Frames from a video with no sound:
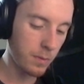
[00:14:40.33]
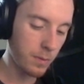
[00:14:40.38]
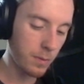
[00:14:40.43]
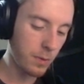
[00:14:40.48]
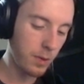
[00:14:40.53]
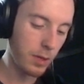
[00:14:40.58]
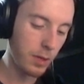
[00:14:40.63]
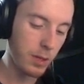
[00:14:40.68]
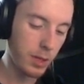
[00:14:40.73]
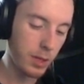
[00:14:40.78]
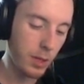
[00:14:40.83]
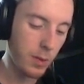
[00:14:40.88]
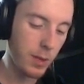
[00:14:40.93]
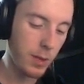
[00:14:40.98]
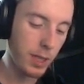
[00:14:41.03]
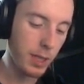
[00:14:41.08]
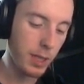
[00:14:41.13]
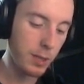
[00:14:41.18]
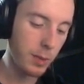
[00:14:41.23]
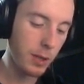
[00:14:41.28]
So
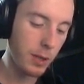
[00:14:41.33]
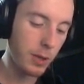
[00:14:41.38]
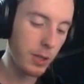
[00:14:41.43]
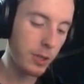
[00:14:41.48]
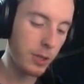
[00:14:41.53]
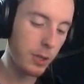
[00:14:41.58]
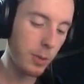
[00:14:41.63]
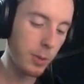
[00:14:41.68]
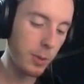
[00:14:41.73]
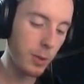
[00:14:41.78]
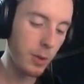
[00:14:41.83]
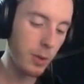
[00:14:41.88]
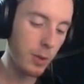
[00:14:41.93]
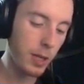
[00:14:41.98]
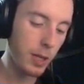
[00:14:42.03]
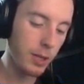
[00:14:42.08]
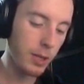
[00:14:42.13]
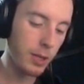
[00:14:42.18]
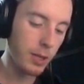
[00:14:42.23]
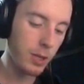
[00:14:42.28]
this, when you distribute, you'll
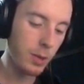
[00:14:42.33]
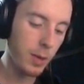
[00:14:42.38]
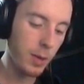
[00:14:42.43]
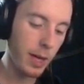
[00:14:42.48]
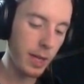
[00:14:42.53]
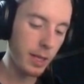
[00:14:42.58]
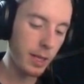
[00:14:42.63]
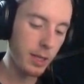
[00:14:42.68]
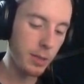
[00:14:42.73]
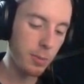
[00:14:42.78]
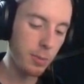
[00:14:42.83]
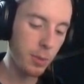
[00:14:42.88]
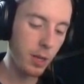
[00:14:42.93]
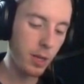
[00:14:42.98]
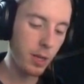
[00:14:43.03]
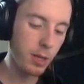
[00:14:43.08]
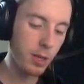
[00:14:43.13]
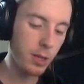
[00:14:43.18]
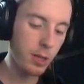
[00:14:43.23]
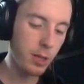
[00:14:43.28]
get 2x
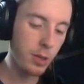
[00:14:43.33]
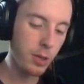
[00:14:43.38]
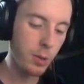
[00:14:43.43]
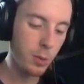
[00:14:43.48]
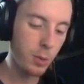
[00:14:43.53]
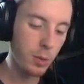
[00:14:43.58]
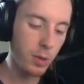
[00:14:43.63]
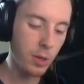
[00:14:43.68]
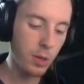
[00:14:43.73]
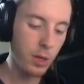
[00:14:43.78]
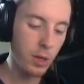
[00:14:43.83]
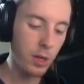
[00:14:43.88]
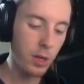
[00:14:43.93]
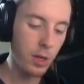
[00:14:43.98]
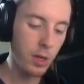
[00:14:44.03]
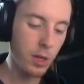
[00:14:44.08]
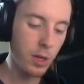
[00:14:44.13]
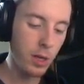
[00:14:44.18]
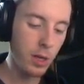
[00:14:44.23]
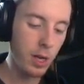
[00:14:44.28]
plus 2.
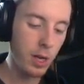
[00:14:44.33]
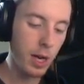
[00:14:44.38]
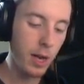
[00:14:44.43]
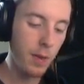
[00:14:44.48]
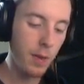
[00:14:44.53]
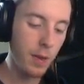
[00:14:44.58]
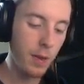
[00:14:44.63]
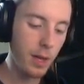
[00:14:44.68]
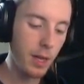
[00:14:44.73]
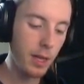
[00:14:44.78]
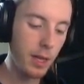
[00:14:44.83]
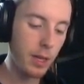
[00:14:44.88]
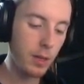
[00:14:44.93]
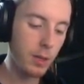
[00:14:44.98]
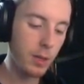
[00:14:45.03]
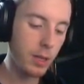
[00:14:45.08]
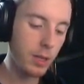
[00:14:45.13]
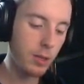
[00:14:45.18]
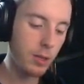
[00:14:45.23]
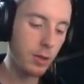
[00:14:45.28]
And then you'll
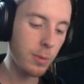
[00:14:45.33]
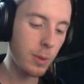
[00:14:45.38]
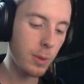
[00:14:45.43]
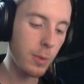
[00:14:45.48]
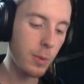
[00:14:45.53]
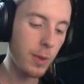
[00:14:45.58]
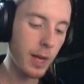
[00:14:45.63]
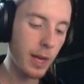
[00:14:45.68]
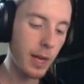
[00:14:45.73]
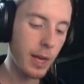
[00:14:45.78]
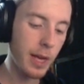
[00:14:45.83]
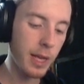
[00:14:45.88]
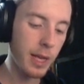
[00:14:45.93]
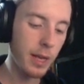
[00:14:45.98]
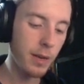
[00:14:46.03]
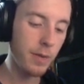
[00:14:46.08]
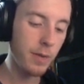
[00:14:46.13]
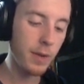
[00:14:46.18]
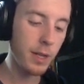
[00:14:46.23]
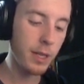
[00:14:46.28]
distribute that
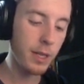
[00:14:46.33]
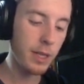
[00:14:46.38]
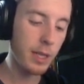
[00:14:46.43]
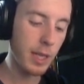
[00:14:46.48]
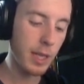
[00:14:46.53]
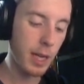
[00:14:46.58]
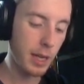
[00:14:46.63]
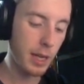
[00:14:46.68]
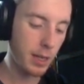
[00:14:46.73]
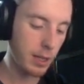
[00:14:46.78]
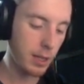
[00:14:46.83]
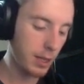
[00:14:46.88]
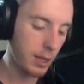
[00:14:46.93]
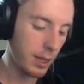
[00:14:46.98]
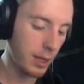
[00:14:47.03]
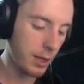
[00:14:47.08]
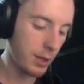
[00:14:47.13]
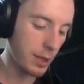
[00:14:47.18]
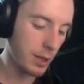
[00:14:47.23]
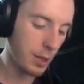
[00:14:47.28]
negative into that.
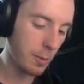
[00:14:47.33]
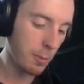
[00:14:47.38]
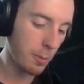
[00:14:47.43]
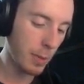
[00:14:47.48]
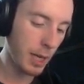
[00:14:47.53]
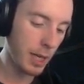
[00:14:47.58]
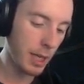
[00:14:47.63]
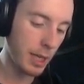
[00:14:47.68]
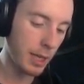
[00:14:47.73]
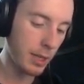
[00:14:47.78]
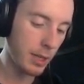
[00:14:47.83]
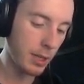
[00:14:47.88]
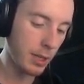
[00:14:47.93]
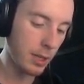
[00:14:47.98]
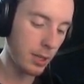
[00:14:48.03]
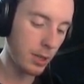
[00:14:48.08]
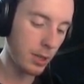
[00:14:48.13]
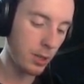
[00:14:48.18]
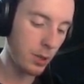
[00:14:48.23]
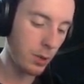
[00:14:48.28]
You get minus
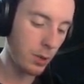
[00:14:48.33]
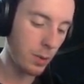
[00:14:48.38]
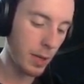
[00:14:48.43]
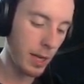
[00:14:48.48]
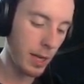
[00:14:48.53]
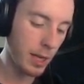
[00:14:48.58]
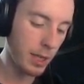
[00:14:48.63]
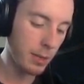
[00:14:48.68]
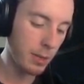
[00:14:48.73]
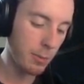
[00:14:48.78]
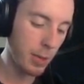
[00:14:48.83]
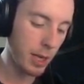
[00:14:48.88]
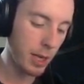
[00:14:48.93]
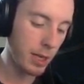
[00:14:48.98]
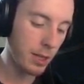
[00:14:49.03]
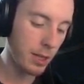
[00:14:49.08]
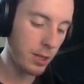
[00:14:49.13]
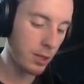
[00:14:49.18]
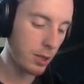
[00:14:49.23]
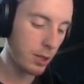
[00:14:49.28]
2x
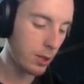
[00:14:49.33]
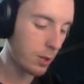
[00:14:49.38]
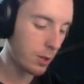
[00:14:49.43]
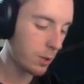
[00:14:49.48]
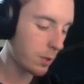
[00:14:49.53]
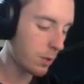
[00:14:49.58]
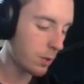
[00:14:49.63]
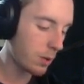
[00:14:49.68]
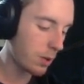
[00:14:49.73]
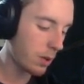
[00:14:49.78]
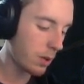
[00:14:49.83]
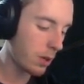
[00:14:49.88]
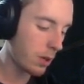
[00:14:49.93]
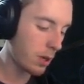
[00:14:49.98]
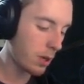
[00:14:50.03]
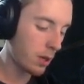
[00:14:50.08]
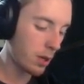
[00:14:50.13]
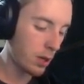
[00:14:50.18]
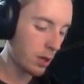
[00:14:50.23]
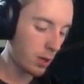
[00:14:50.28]
minus 2
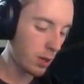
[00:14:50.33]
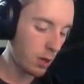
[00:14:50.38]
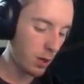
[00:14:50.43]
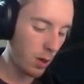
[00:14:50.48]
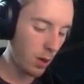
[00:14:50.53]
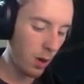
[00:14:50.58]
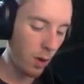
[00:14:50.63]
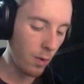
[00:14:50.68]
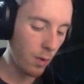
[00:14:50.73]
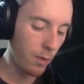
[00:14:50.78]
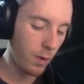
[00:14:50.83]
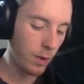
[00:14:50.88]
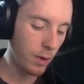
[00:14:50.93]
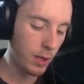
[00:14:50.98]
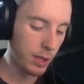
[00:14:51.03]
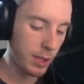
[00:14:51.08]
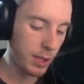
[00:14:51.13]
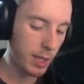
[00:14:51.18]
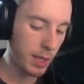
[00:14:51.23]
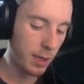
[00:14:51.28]
over the
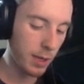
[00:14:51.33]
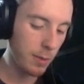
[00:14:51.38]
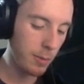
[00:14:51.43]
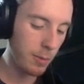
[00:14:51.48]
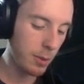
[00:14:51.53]
same